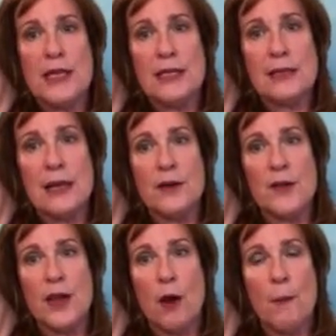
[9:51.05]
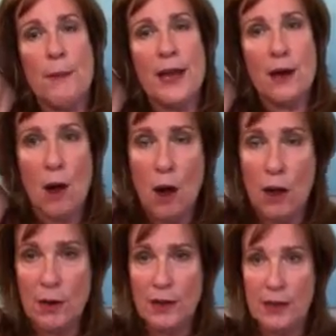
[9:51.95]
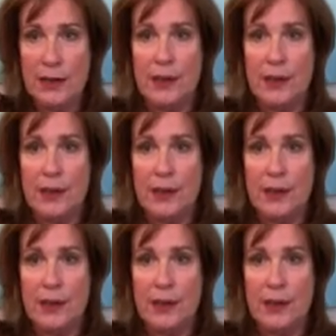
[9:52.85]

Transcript: inches under the armpit, on